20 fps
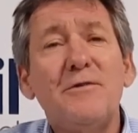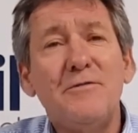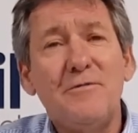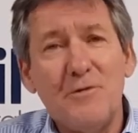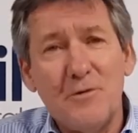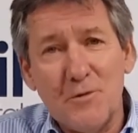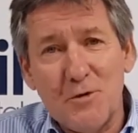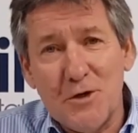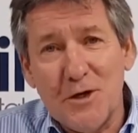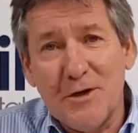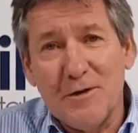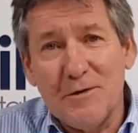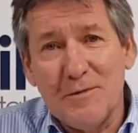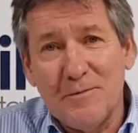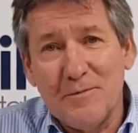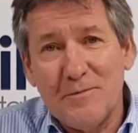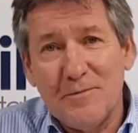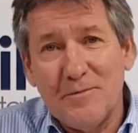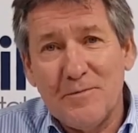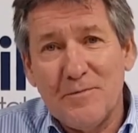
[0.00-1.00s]
future.
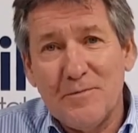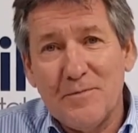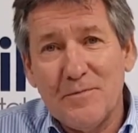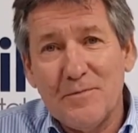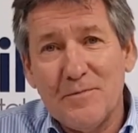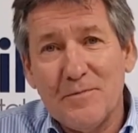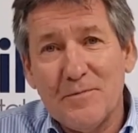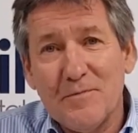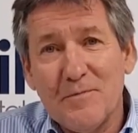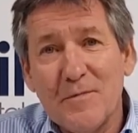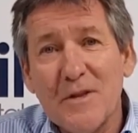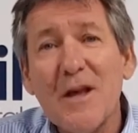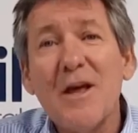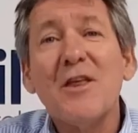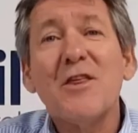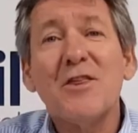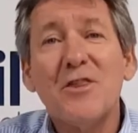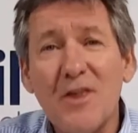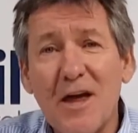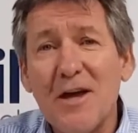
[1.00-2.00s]

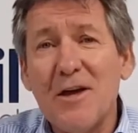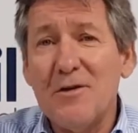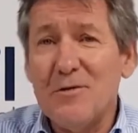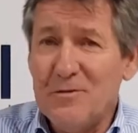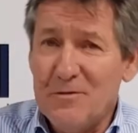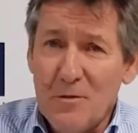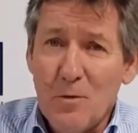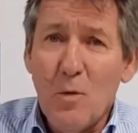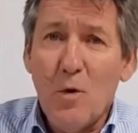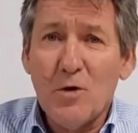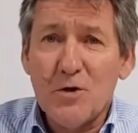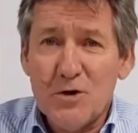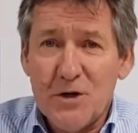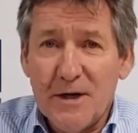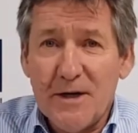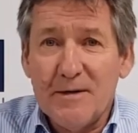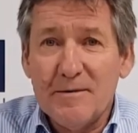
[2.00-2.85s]
Thank you for watching.